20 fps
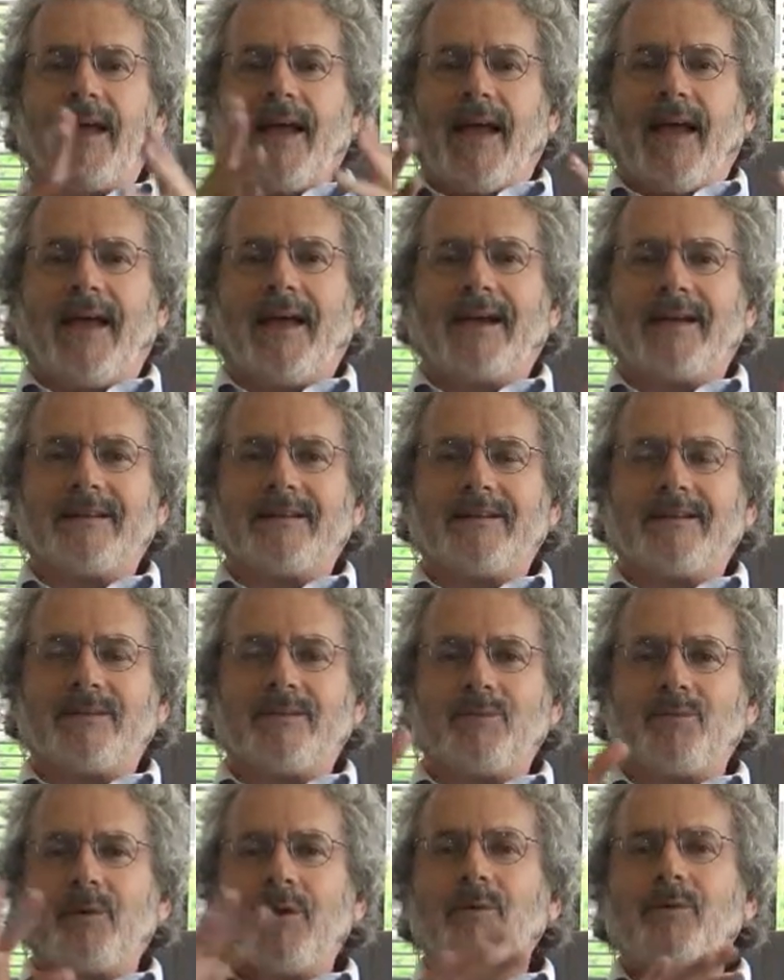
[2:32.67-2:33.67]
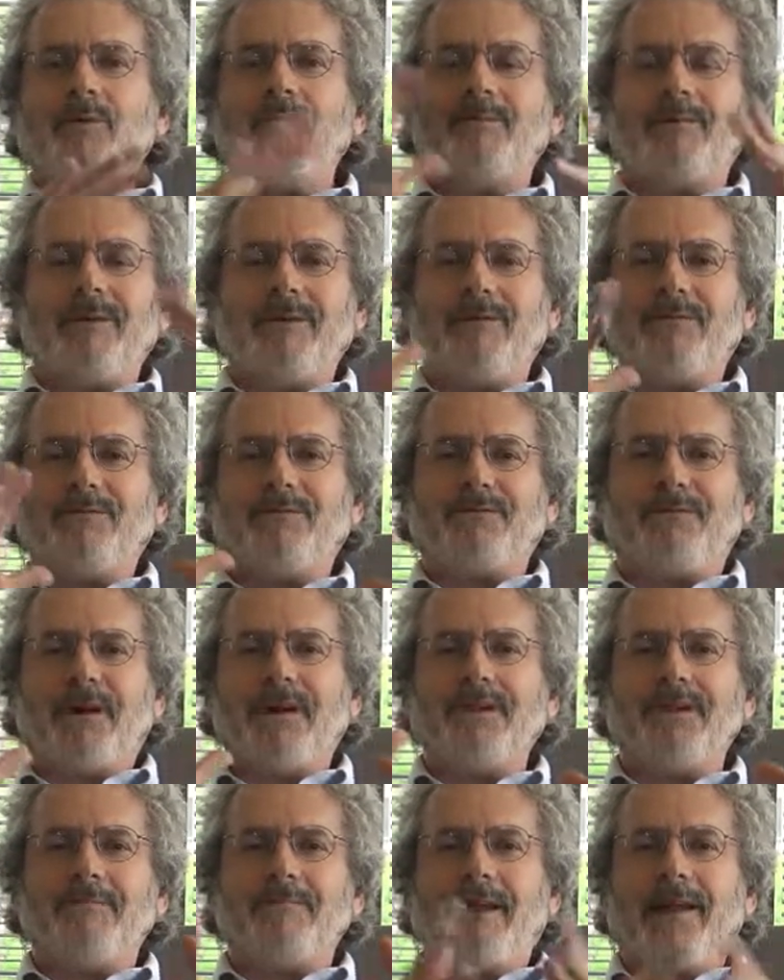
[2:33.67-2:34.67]
And we would be
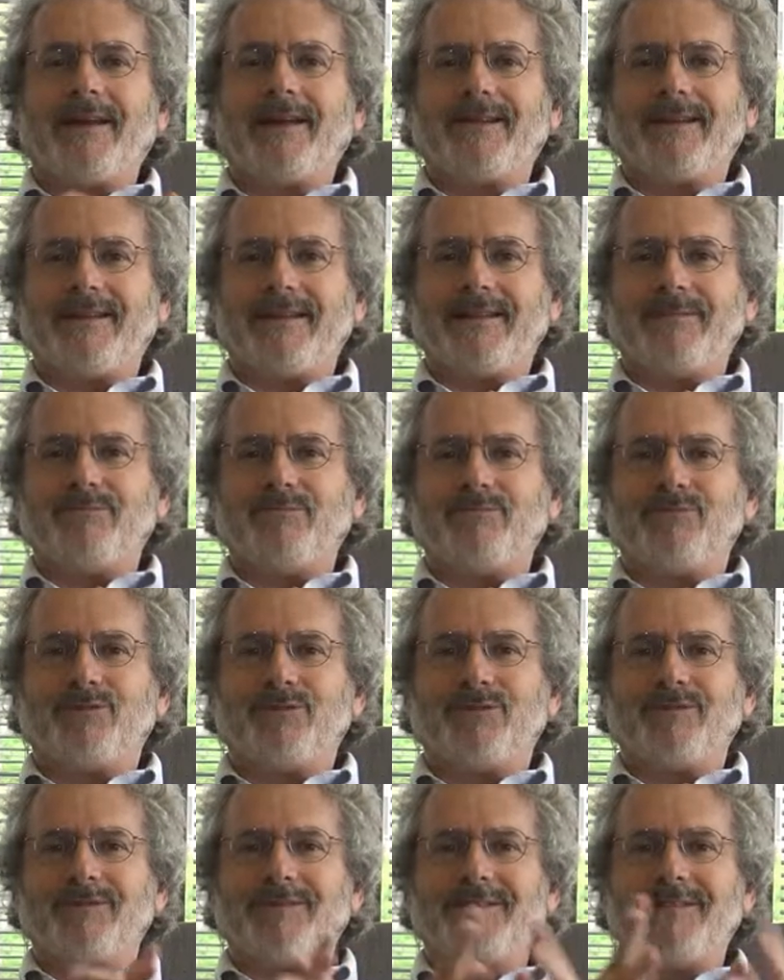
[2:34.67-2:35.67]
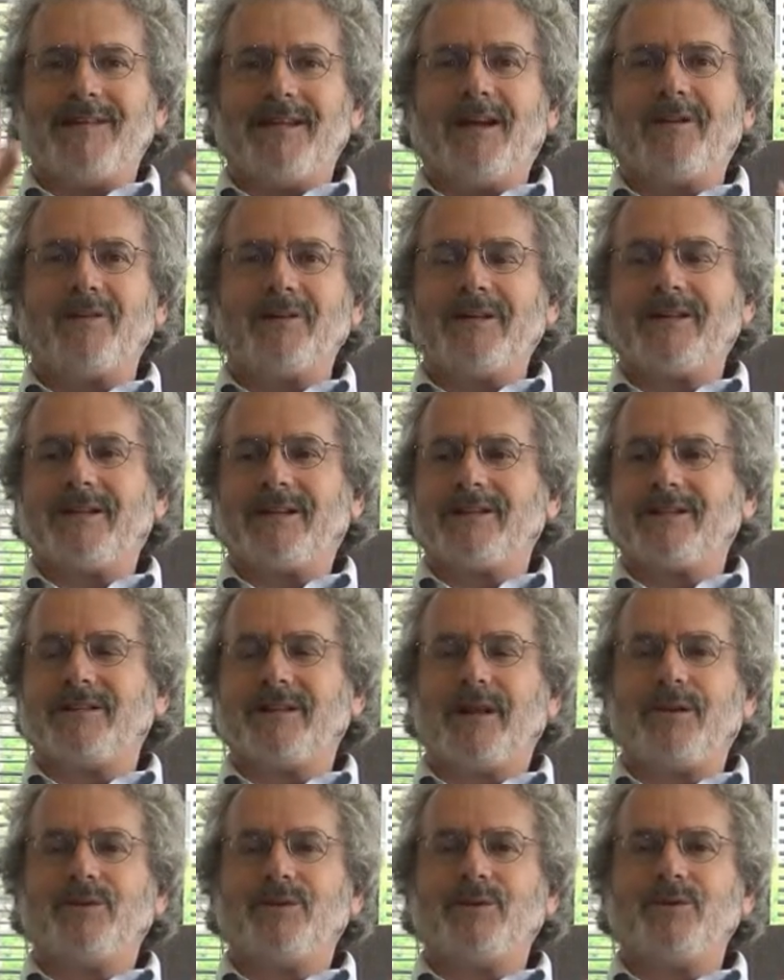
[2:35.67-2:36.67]
fundamentally derelict in
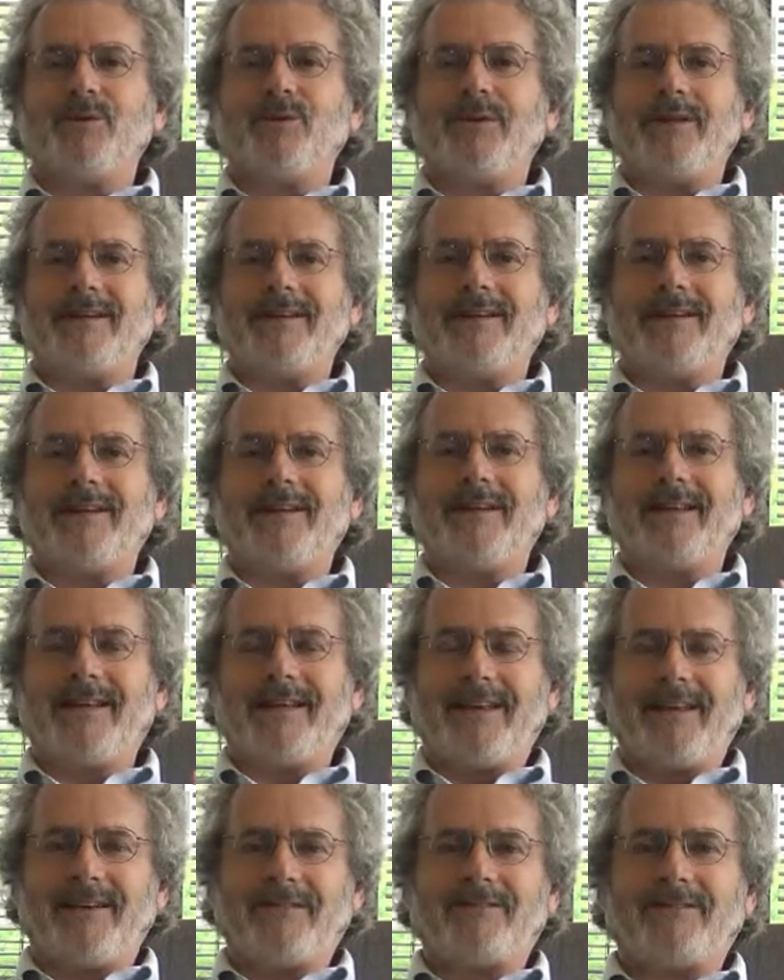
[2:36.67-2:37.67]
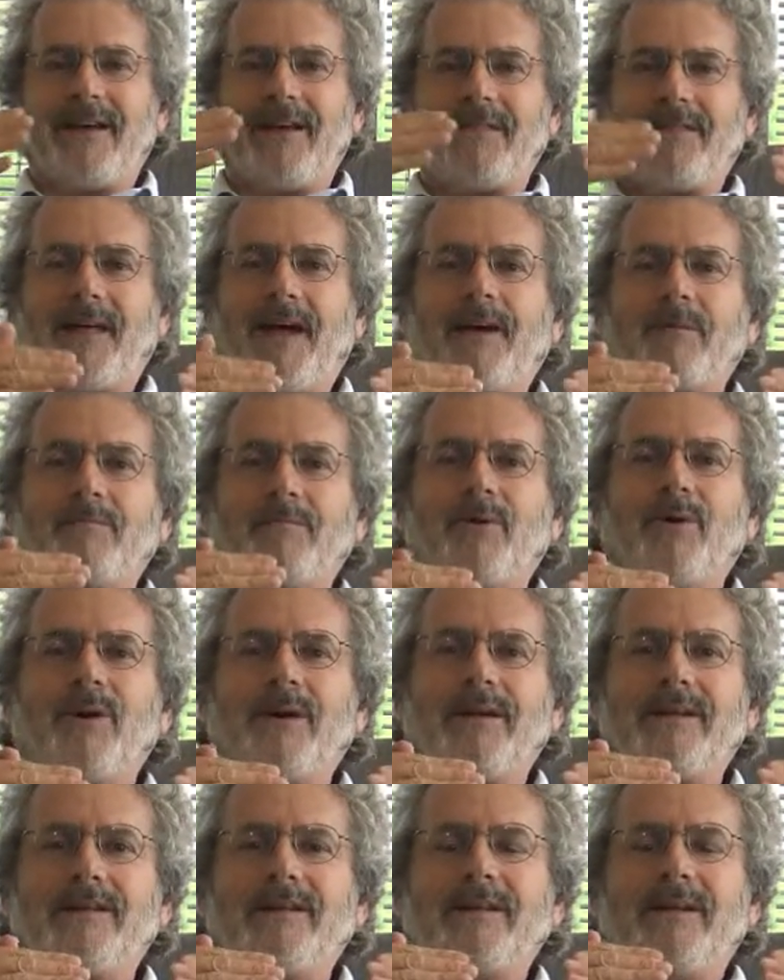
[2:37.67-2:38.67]
our duty if at that
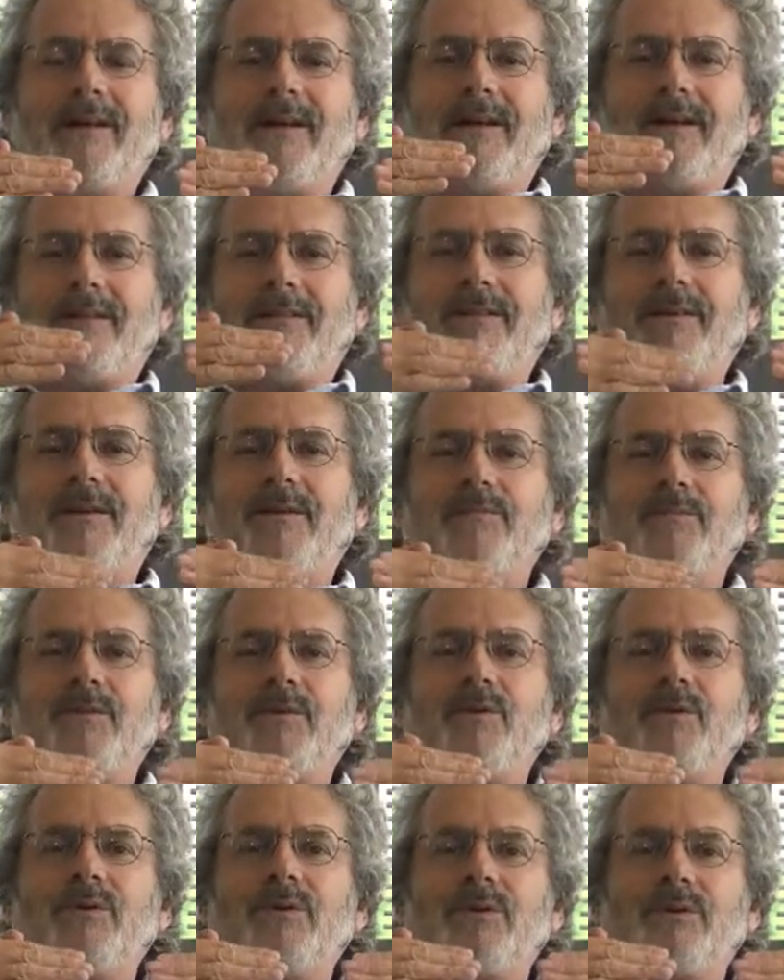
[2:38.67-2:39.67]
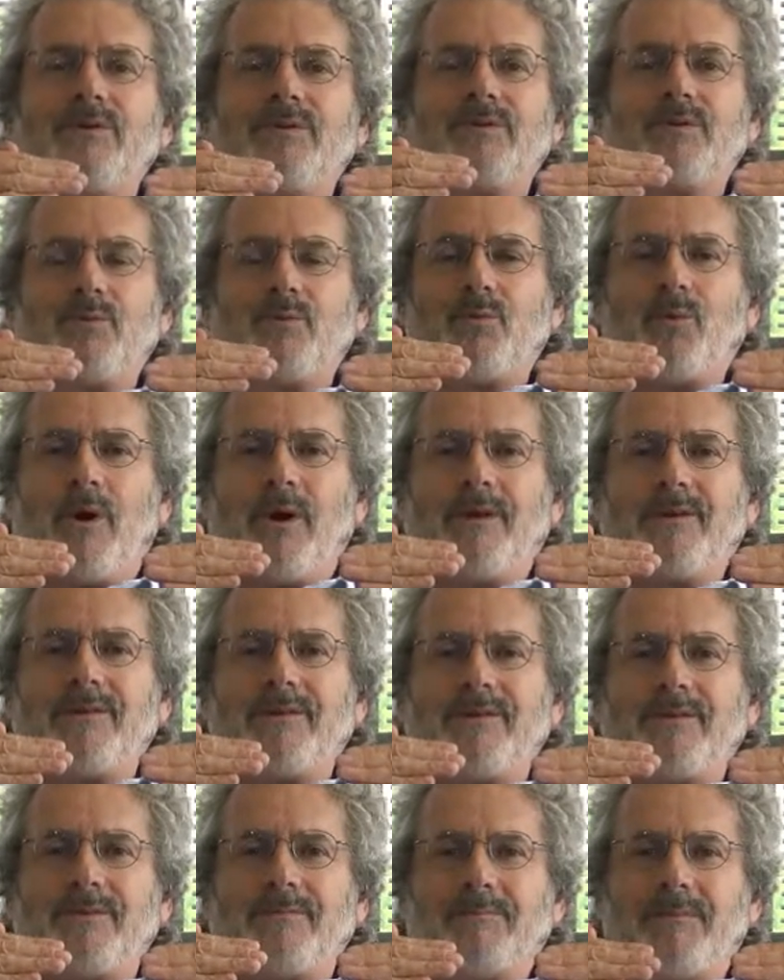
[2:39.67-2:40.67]
point the computers
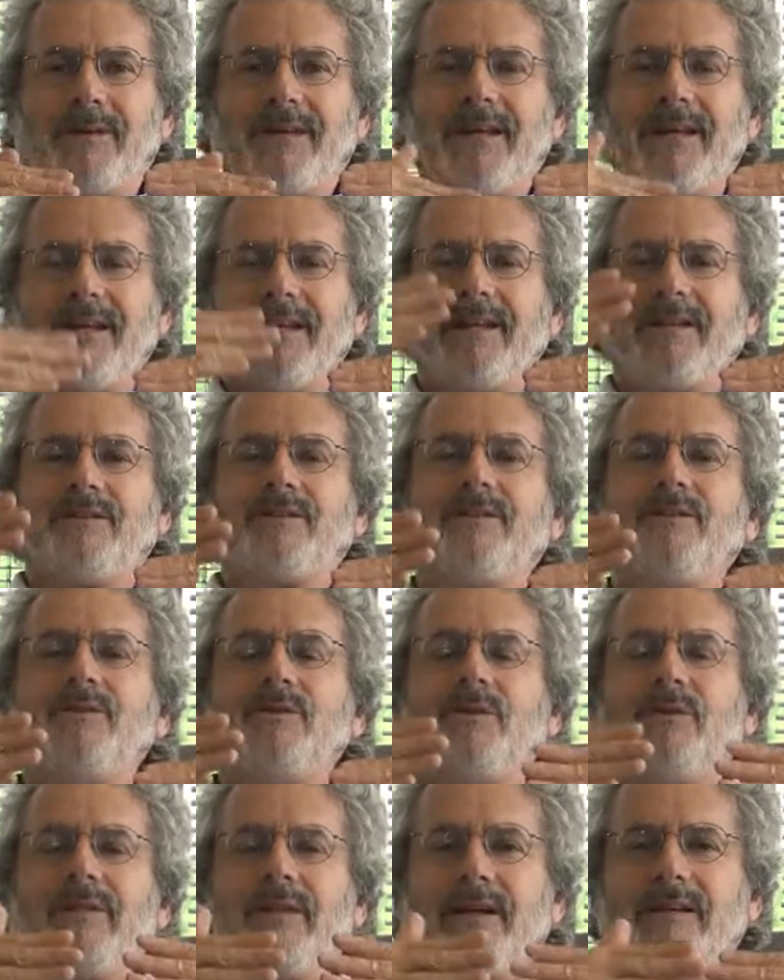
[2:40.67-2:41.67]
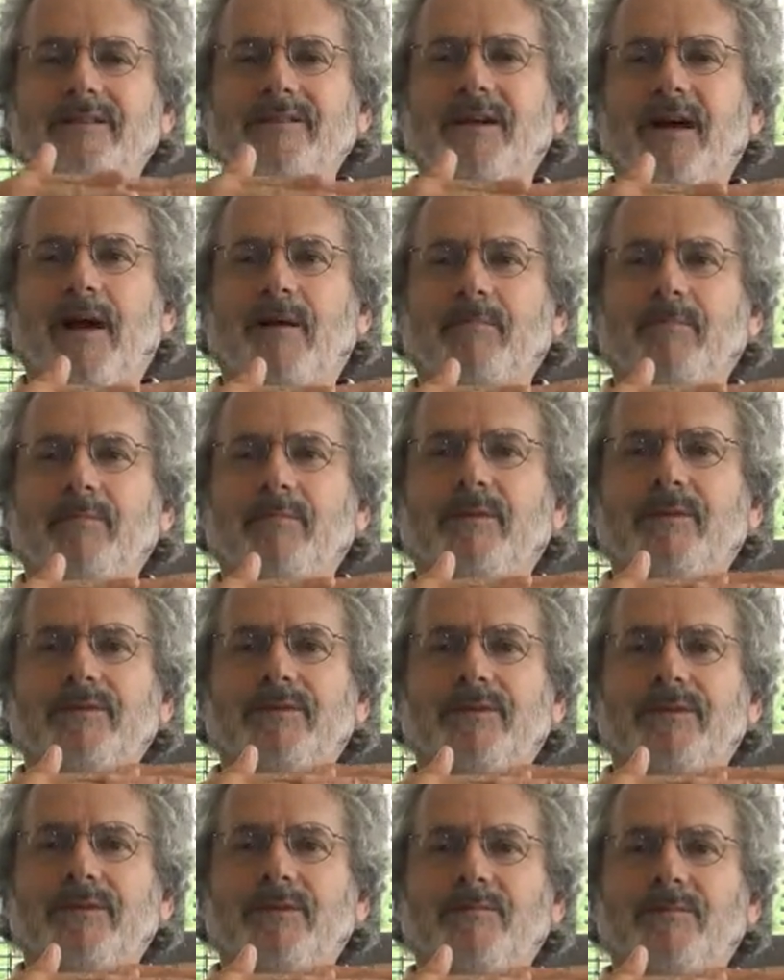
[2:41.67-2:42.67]
weren't beginning to do things comparable
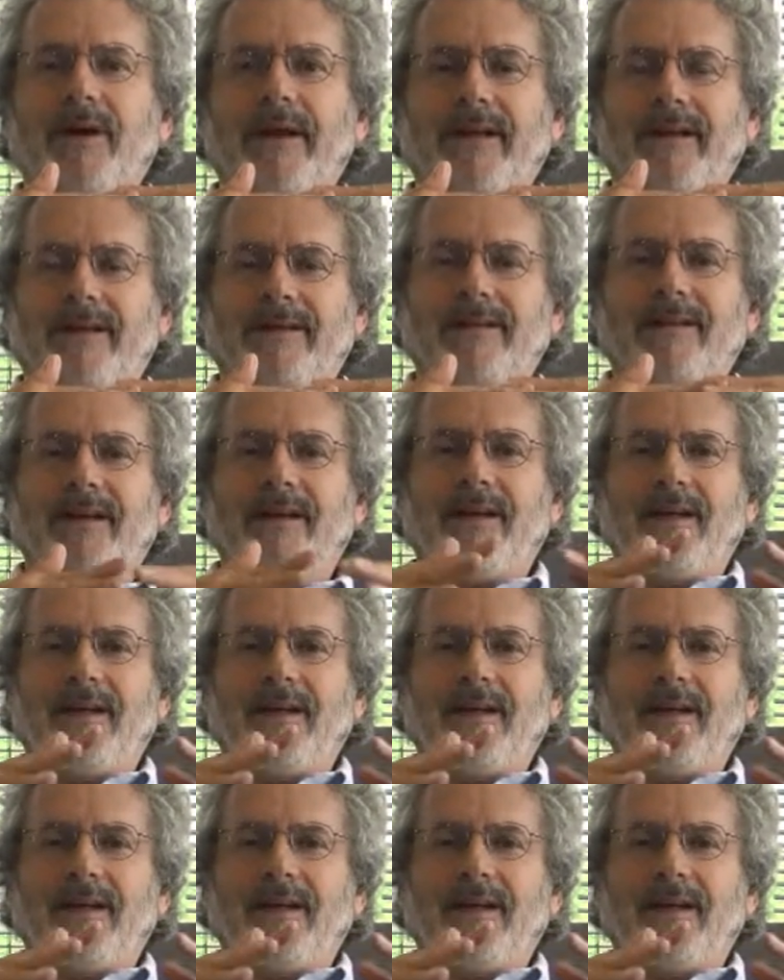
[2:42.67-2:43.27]
to the brain.